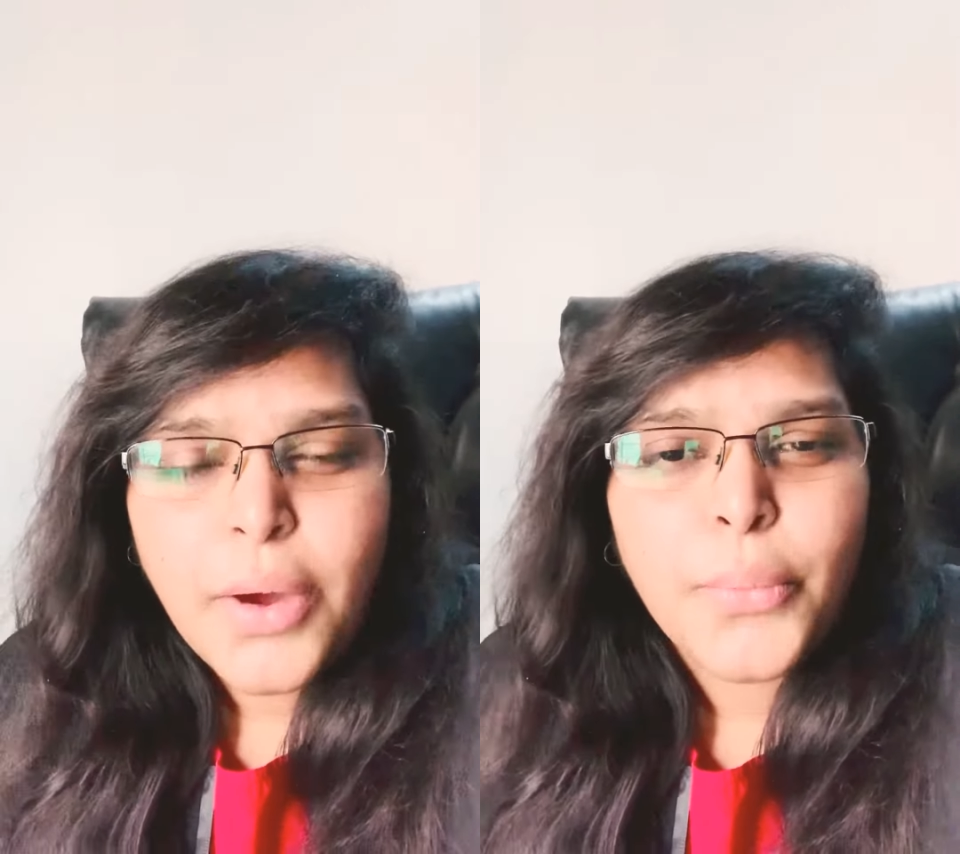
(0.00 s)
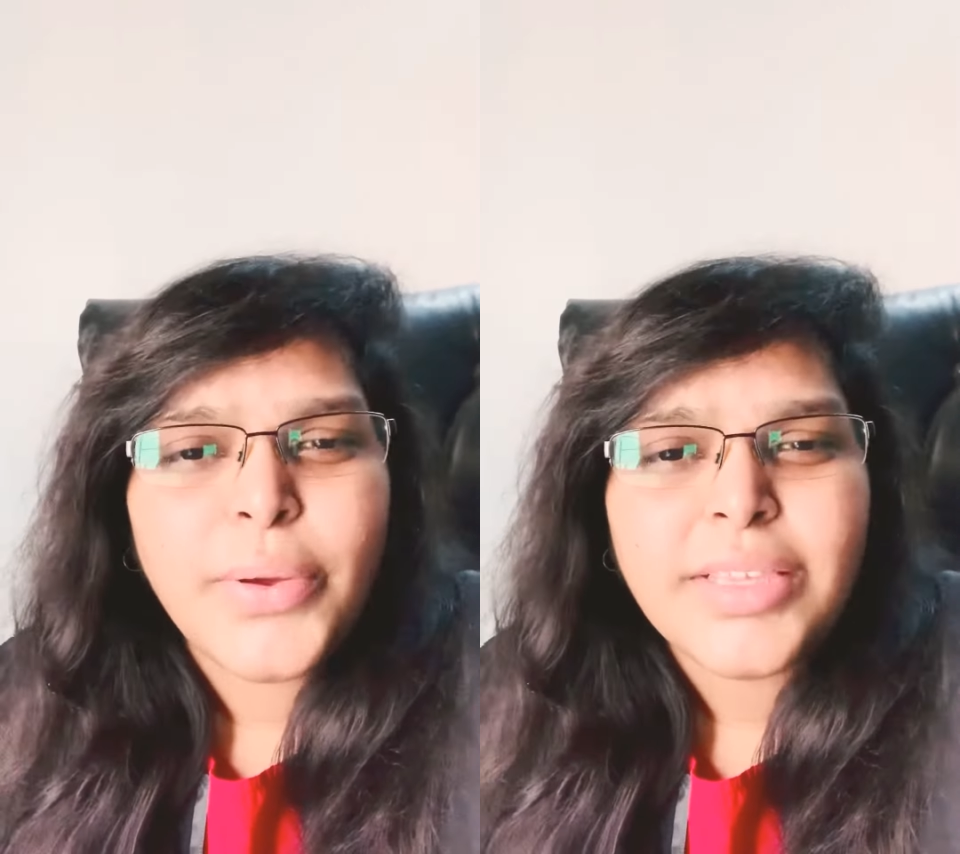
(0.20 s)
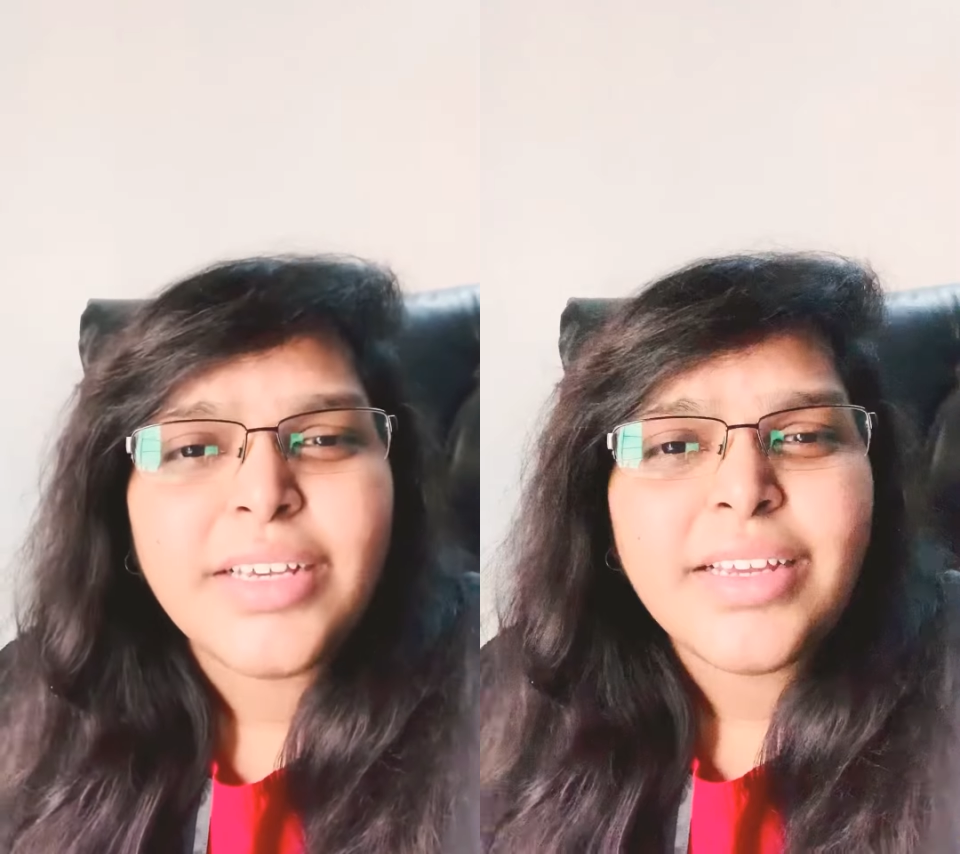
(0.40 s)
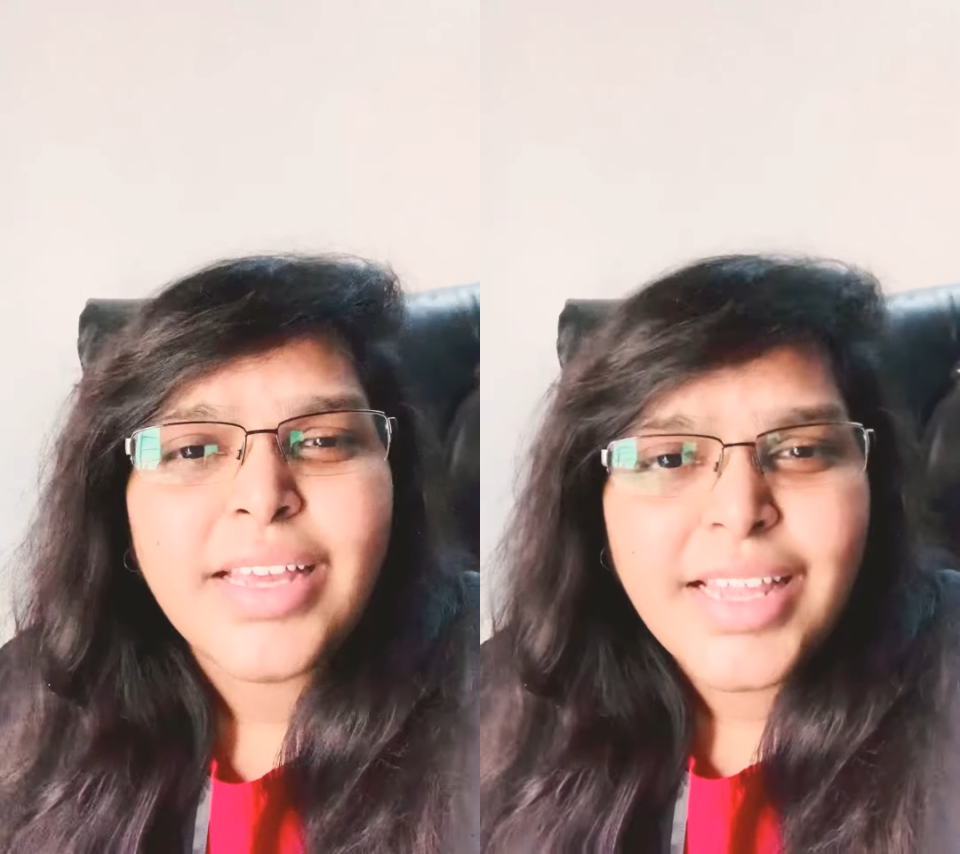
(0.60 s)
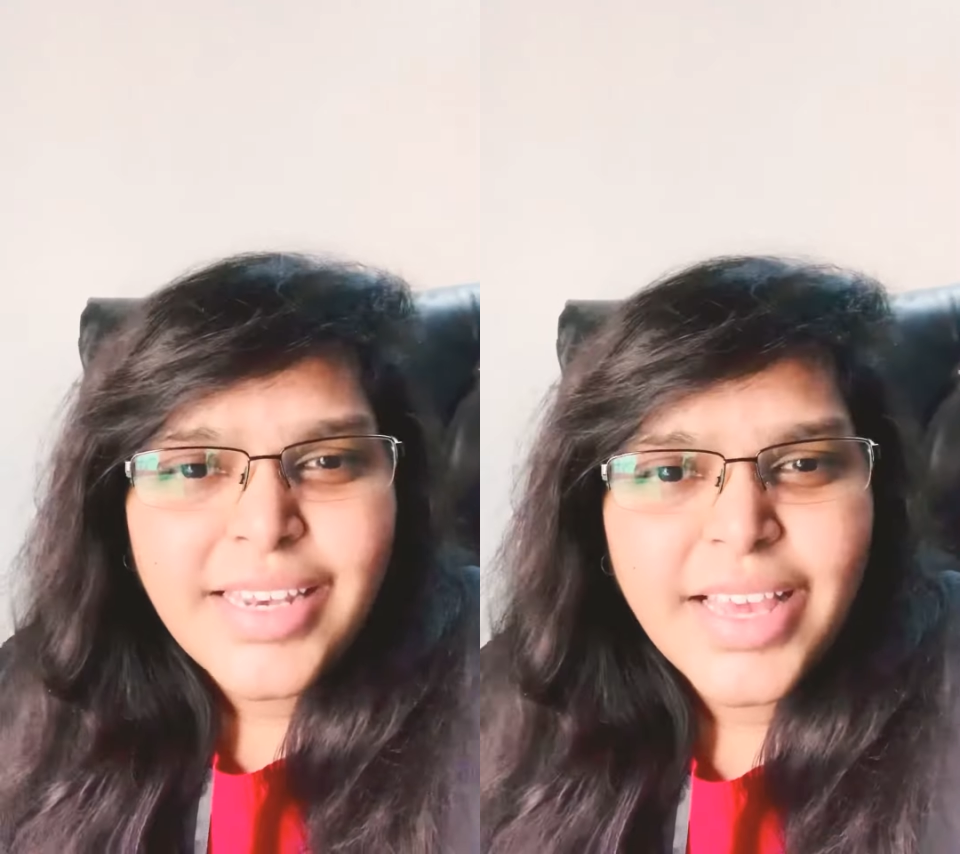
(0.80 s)
with the
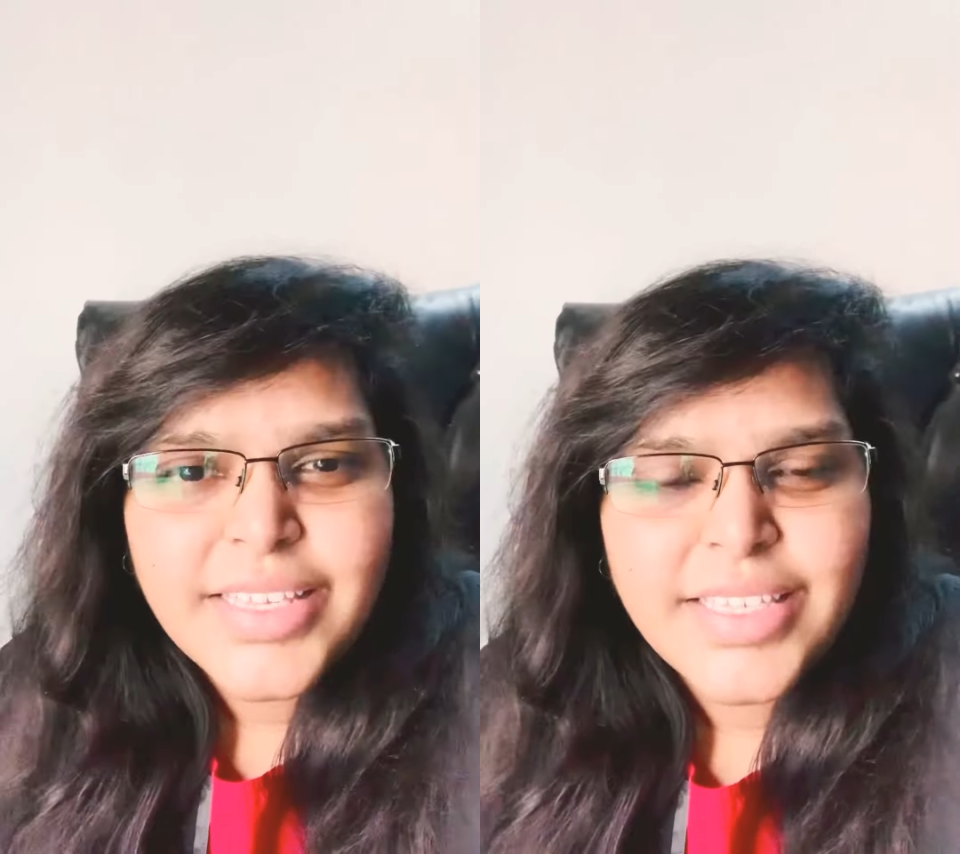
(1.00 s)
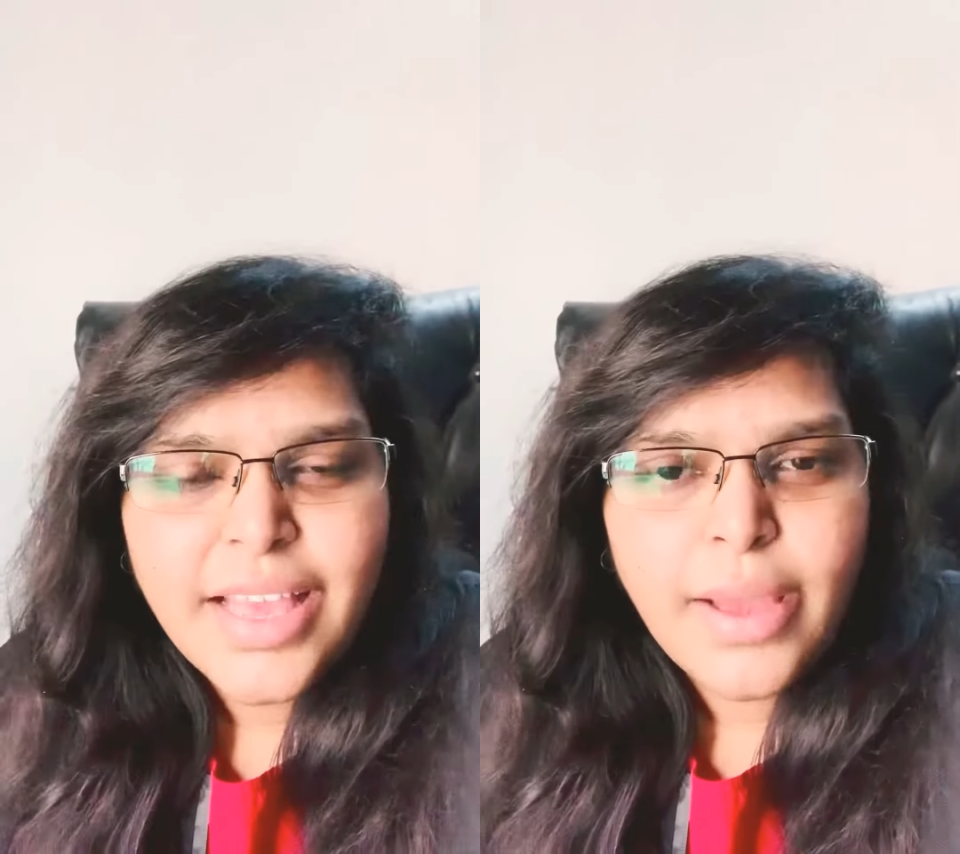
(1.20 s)
illness.